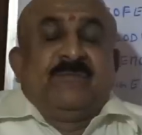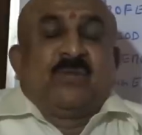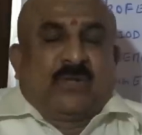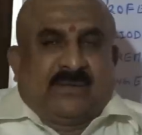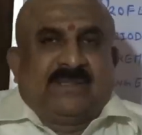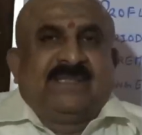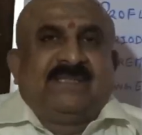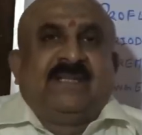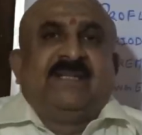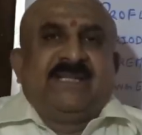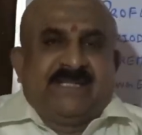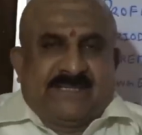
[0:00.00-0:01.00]
I'm sorry.
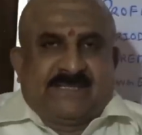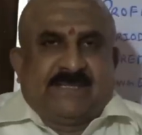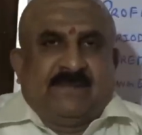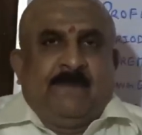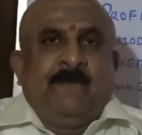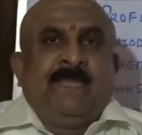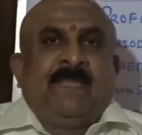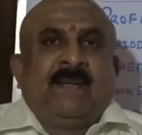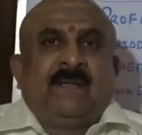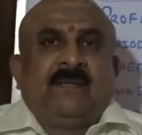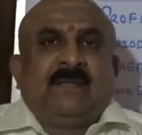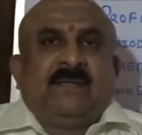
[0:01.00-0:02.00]
30 years.
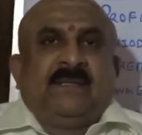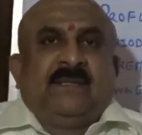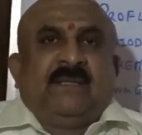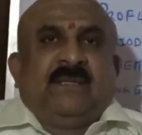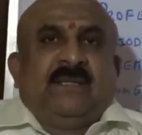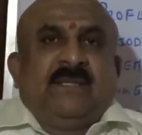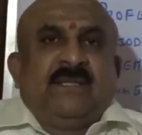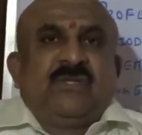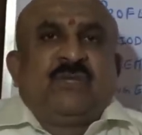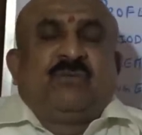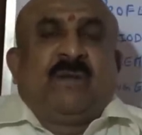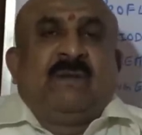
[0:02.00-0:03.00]

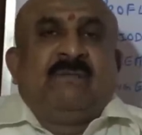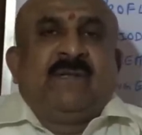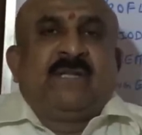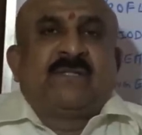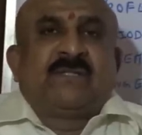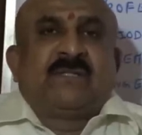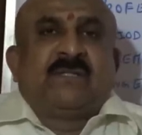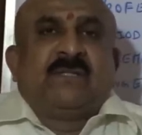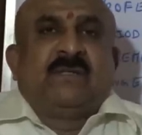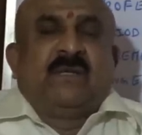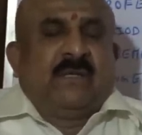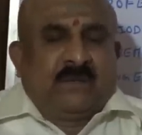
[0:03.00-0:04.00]
So
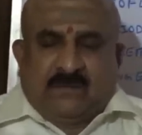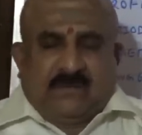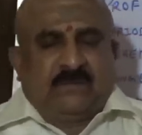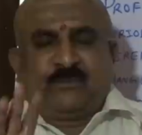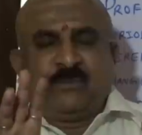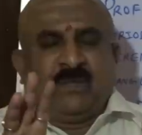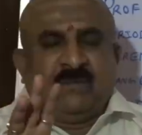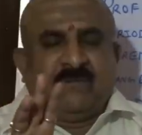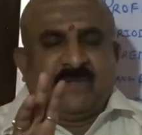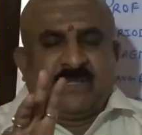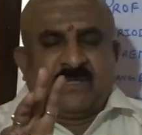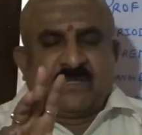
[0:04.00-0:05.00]

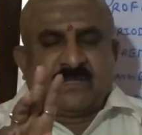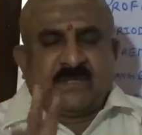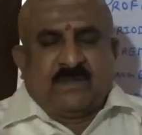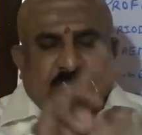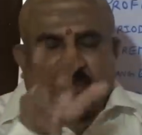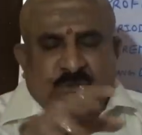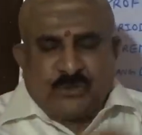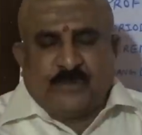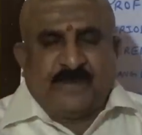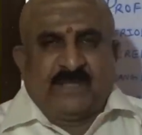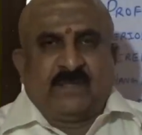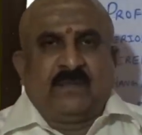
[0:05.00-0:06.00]
12 years for
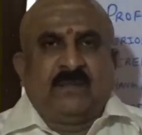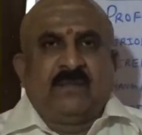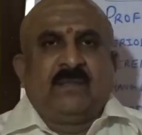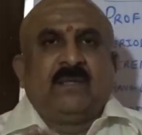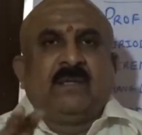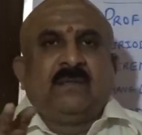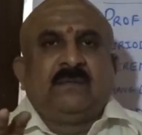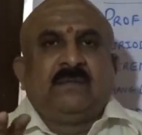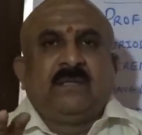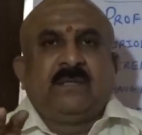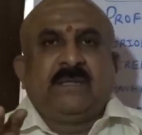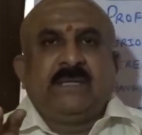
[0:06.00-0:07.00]
Jupiter,
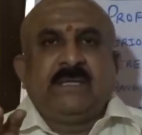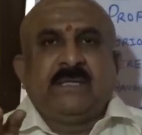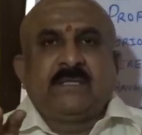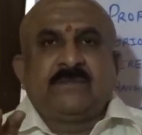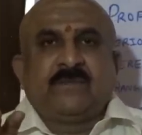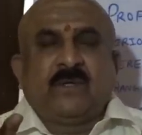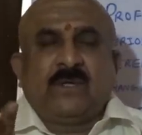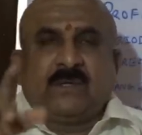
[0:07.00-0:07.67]
30 years